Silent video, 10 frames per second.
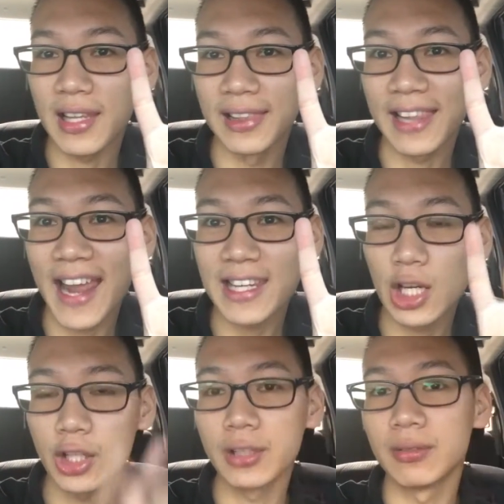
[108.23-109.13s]

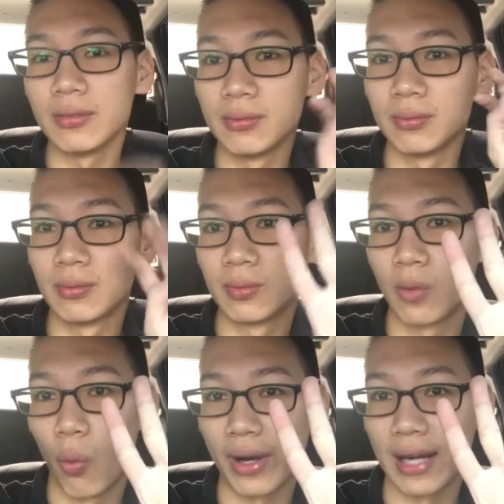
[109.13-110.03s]
lanyard,
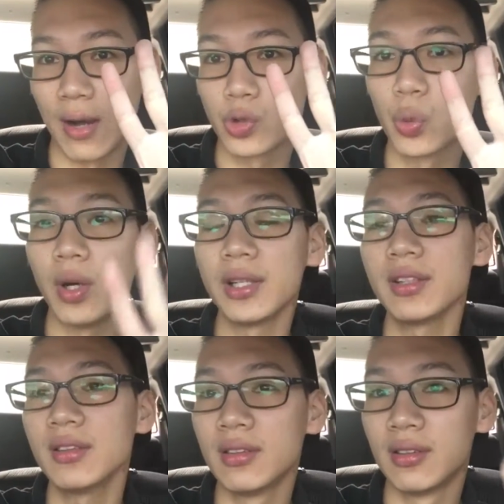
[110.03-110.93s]
warehouse
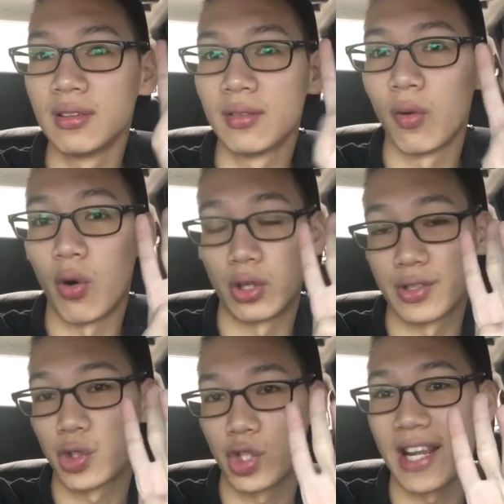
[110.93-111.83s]
one, or
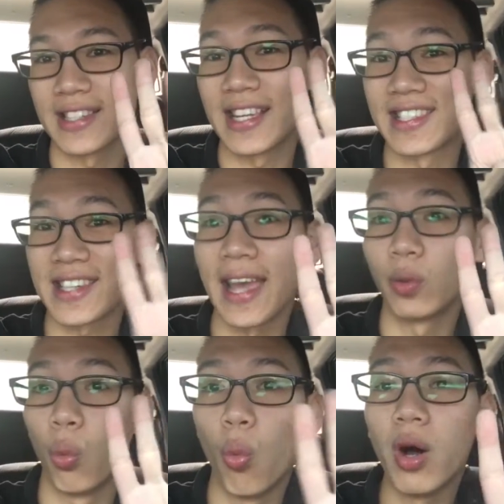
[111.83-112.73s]
should I say
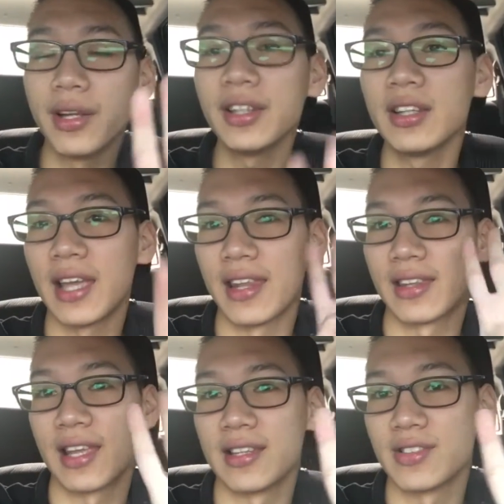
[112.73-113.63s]
site one,
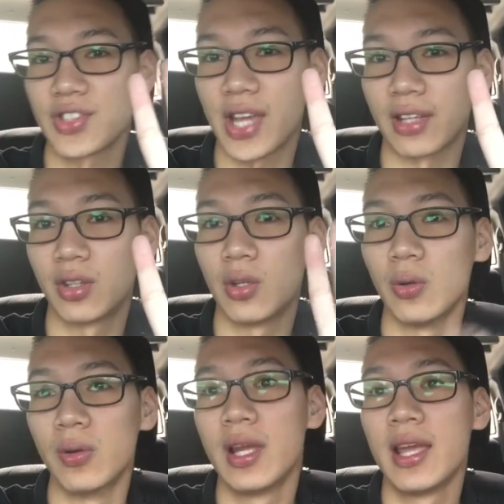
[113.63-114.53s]
and then site
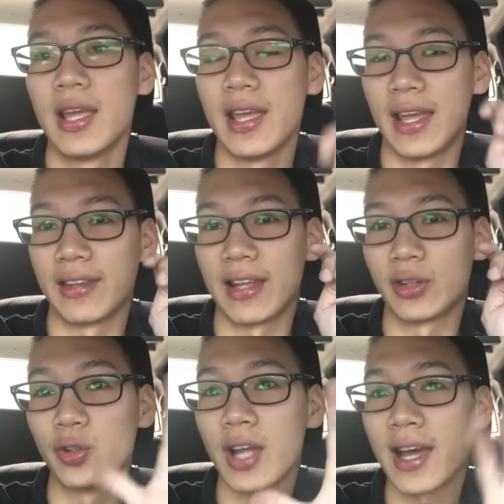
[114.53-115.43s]
two. And
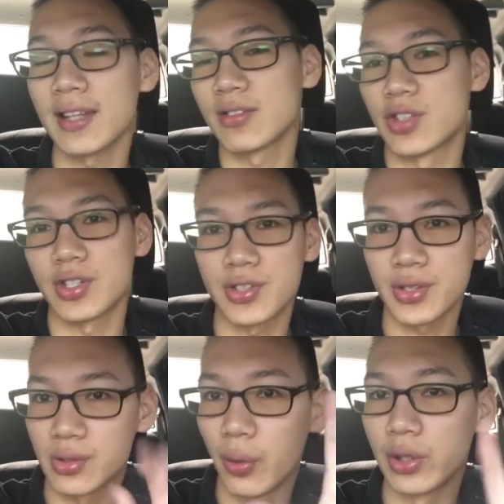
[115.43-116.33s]
then tonight,
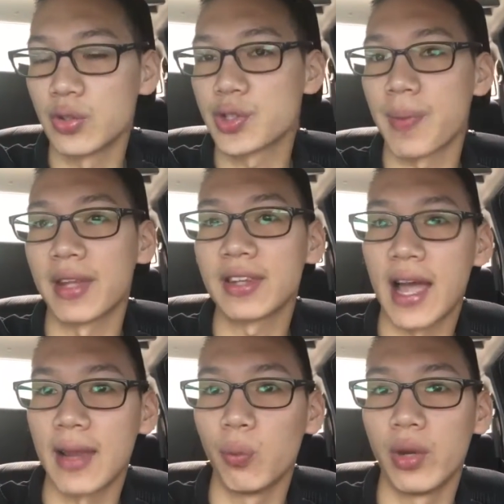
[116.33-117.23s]
just going to spend
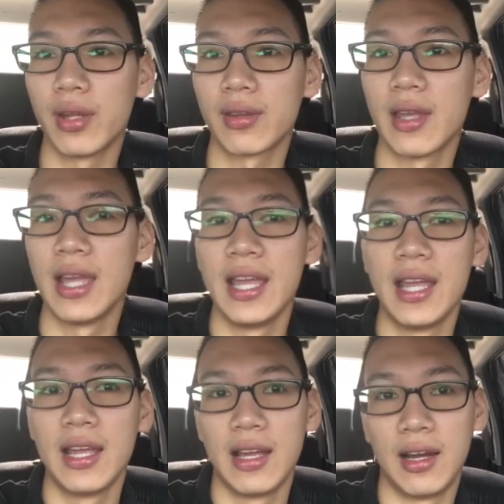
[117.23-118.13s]
time with
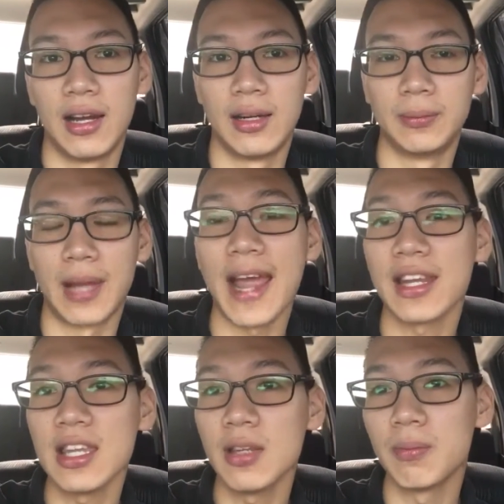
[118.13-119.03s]

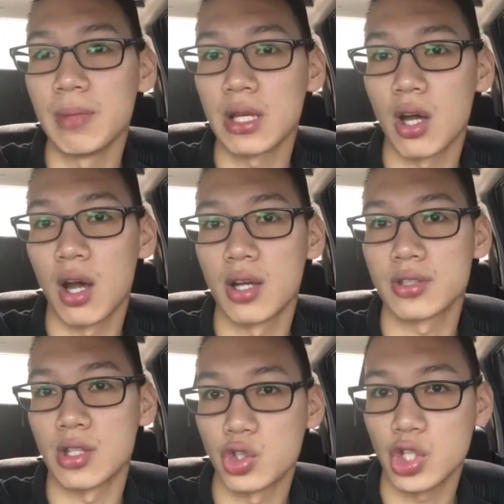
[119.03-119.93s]
Addie
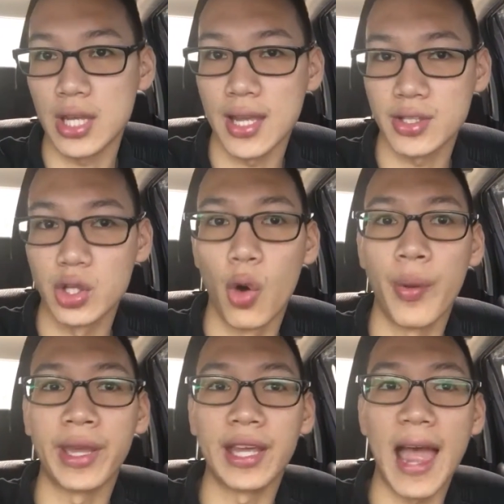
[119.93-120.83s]
because she is
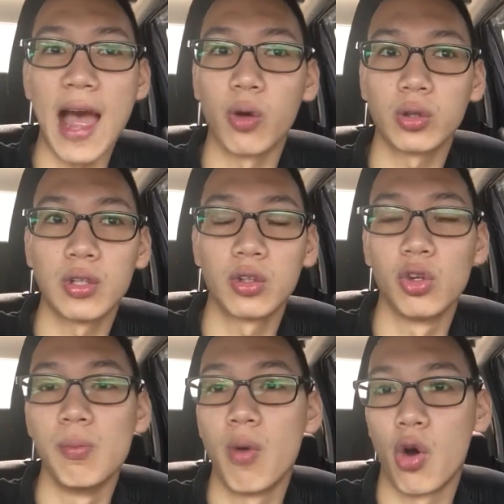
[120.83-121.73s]
going out
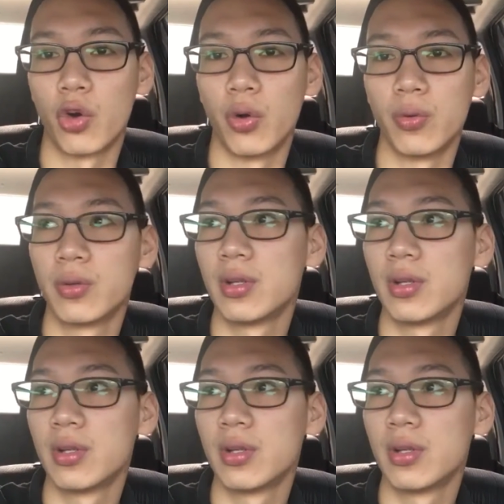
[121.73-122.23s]
tomorrow